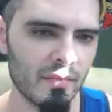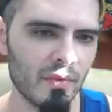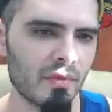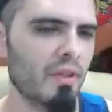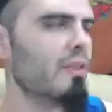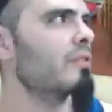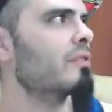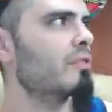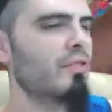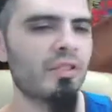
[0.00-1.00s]
Got the
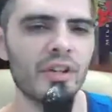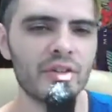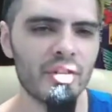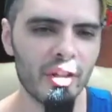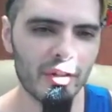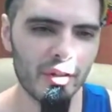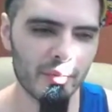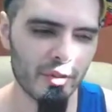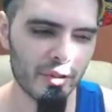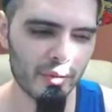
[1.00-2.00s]
sun shining
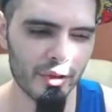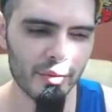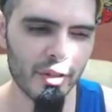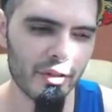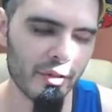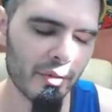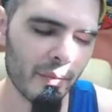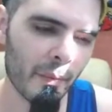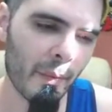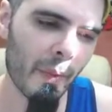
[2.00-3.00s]
on me in a weird way too.
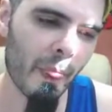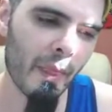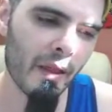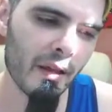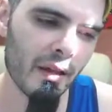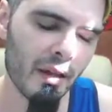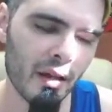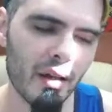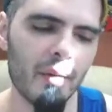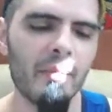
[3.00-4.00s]

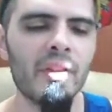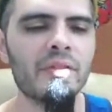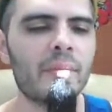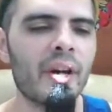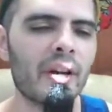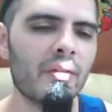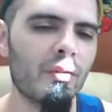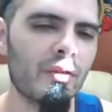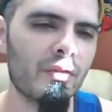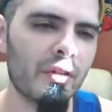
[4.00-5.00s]
That's the back of
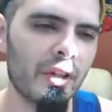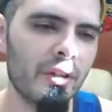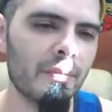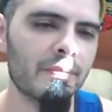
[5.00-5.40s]
Wolverine.